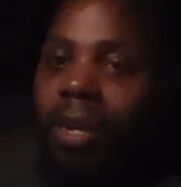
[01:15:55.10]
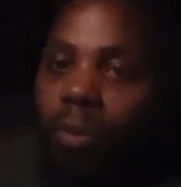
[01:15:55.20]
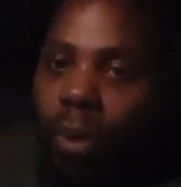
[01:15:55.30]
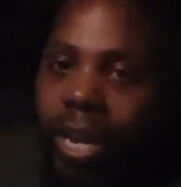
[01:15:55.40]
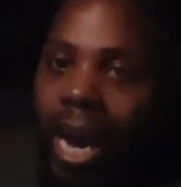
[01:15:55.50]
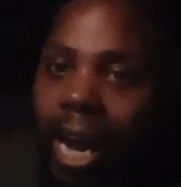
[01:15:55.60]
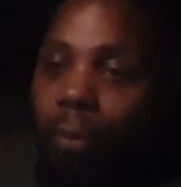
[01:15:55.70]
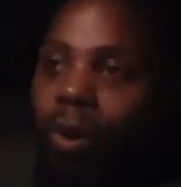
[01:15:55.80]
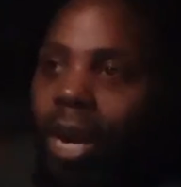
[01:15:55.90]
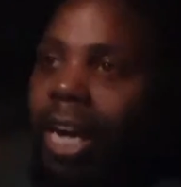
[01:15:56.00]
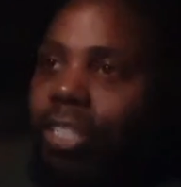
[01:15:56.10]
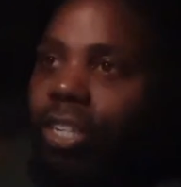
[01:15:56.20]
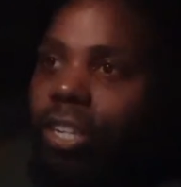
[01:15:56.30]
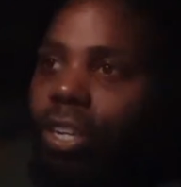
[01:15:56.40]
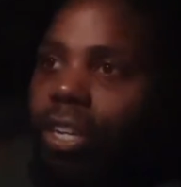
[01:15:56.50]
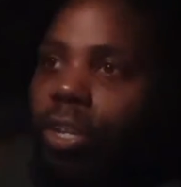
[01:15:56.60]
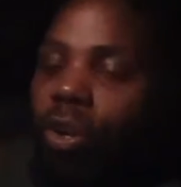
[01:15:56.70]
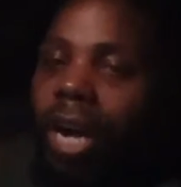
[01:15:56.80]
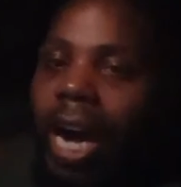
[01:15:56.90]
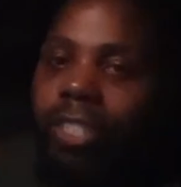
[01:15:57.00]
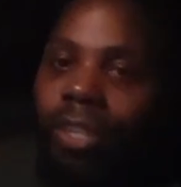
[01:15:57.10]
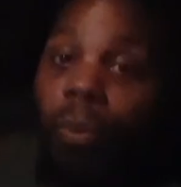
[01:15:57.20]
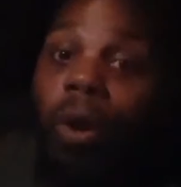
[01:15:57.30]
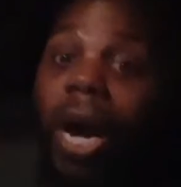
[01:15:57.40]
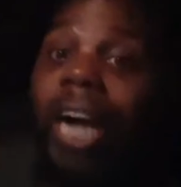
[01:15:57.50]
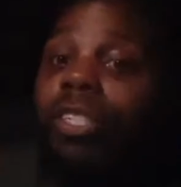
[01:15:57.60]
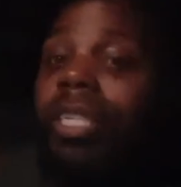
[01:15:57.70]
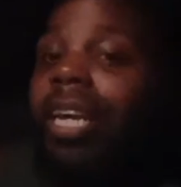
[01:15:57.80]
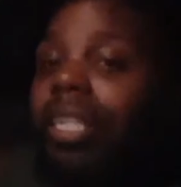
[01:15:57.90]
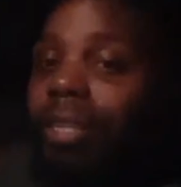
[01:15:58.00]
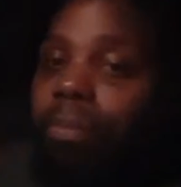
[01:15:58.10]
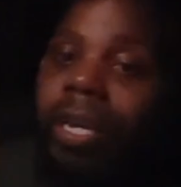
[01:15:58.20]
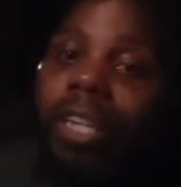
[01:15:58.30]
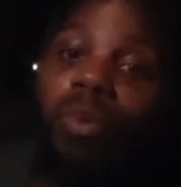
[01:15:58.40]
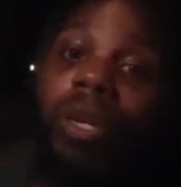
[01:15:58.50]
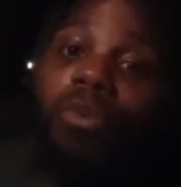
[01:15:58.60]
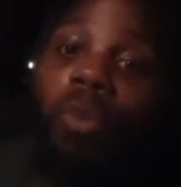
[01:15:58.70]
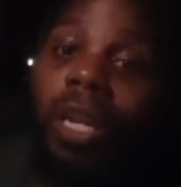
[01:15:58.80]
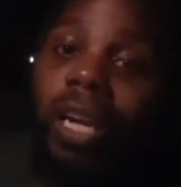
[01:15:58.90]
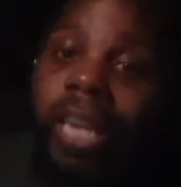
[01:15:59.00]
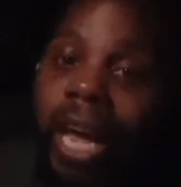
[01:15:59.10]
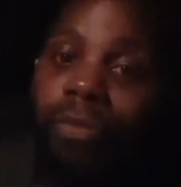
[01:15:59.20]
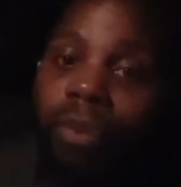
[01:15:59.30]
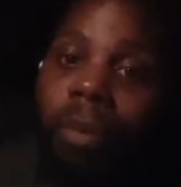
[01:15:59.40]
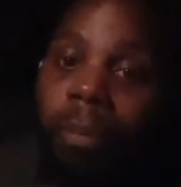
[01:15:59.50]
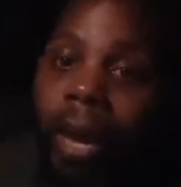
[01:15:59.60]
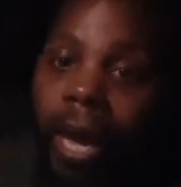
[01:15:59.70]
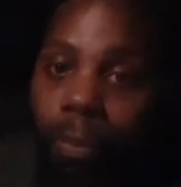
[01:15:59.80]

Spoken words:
We'll contradict it because we're looking at it from a man